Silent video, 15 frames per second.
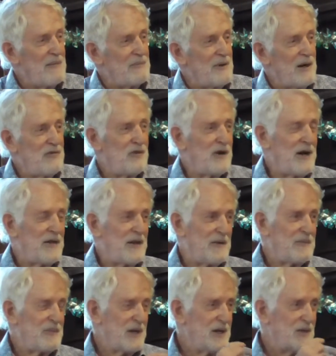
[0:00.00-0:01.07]
My father
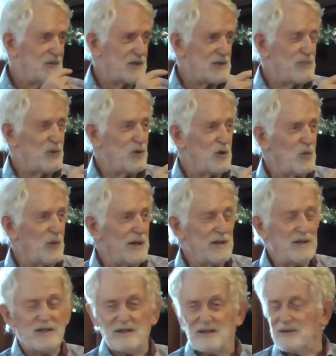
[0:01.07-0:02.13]
was born 1
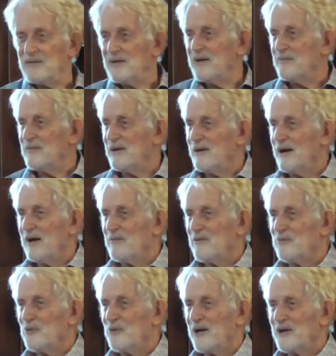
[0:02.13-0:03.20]
year
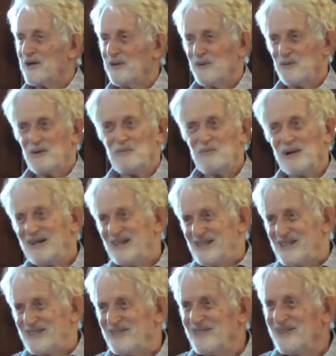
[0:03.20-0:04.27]
before that comet went
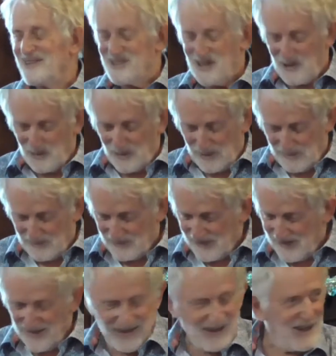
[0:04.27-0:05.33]
past, so
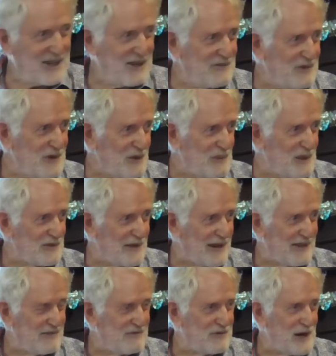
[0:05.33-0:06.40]
I can feel a bit of
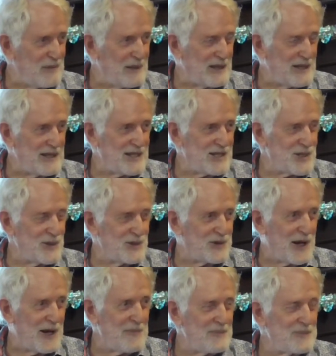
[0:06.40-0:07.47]
a family connection with
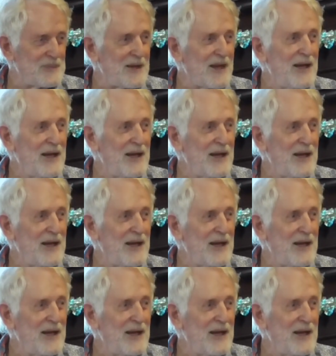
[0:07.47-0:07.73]
that.